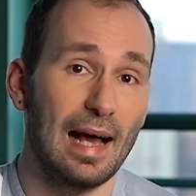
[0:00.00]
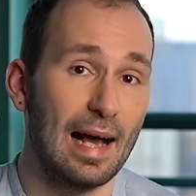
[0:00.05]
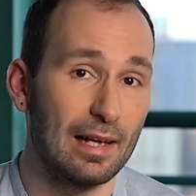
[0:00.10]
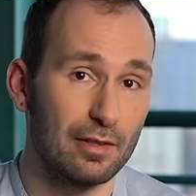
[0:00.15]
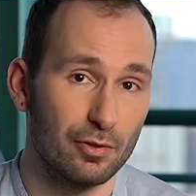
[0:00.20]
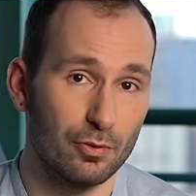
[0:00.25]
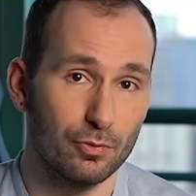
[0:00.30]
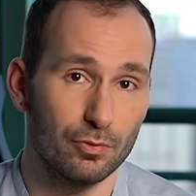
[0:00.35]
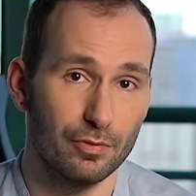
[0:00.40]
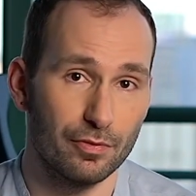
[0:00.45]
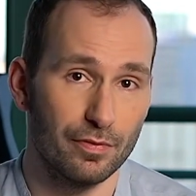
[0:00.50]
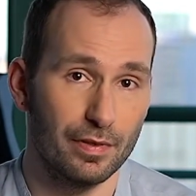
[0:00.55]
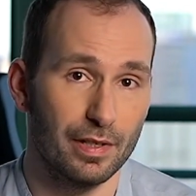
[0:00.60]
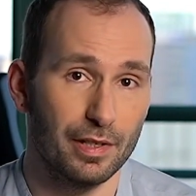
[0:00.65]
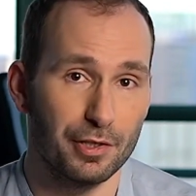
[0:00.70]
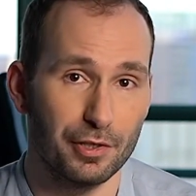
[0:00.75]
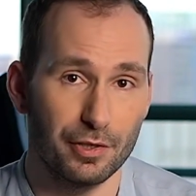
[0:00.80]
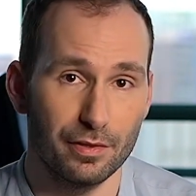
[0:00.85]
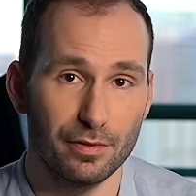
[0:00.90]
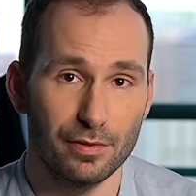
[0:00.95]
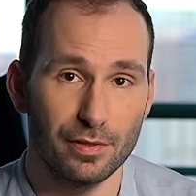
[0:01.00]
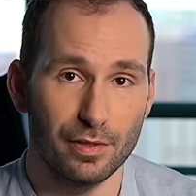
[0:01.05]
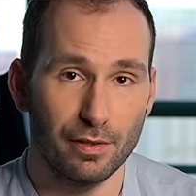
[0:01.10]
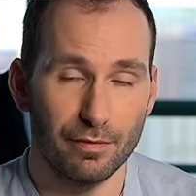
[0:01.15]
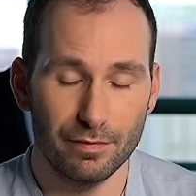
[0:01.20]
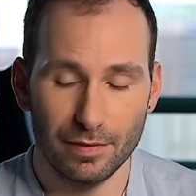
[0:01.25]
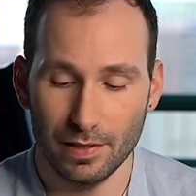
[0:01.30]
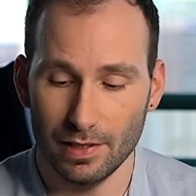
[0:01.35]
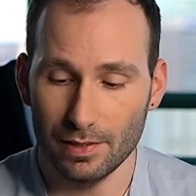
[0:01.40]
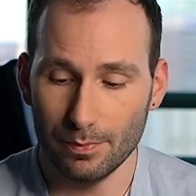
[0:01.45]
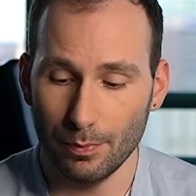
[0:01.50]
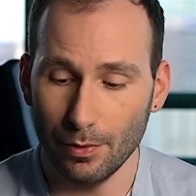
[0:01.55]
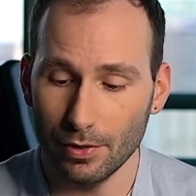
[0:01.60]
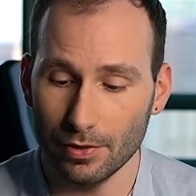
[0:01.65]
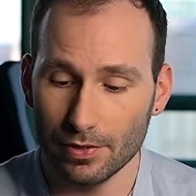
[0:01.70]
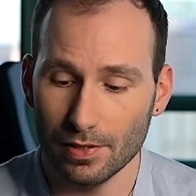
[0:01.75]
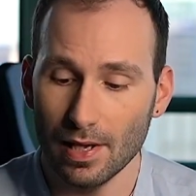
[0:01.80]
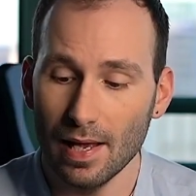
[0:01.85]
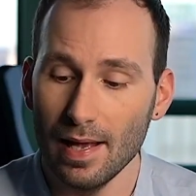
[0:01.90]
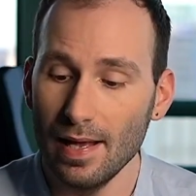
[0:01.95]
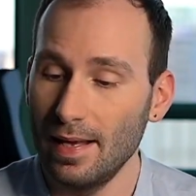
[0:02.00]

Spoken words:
adult versions of these books,